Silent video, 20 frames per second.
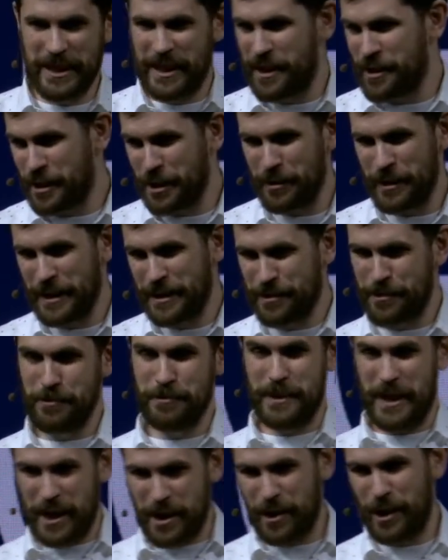They're going through
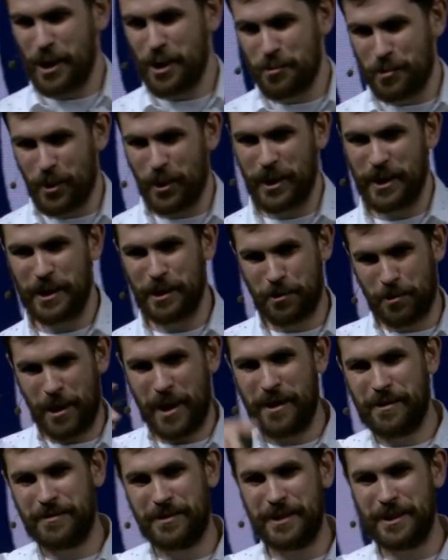their low point in the
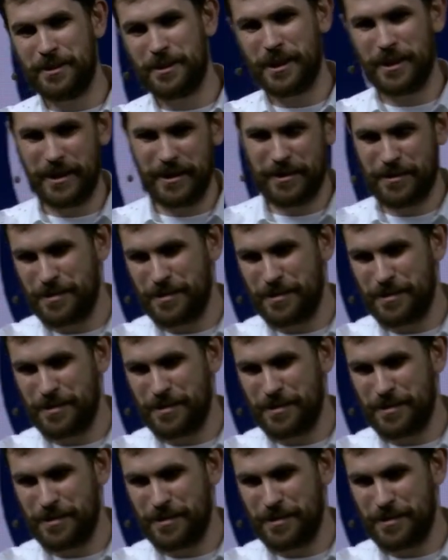graph, and you're going